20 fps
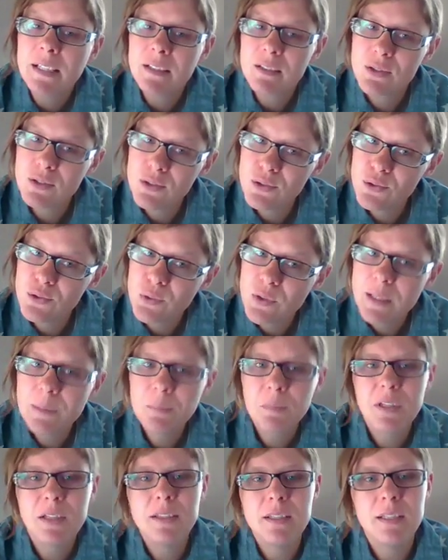
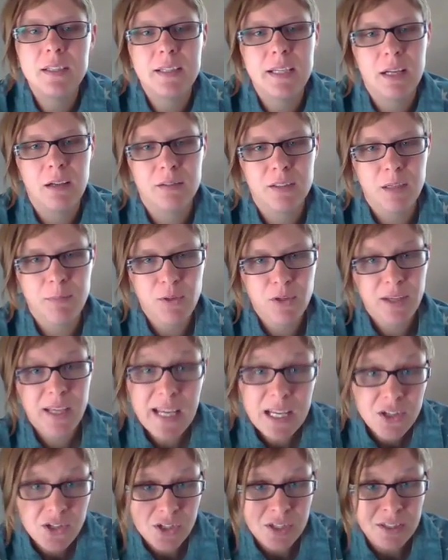extremely detailed
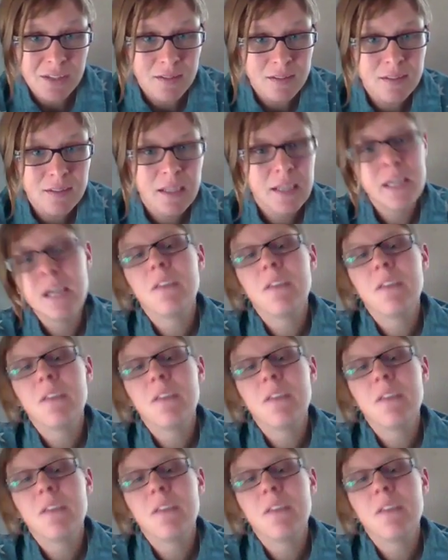communications.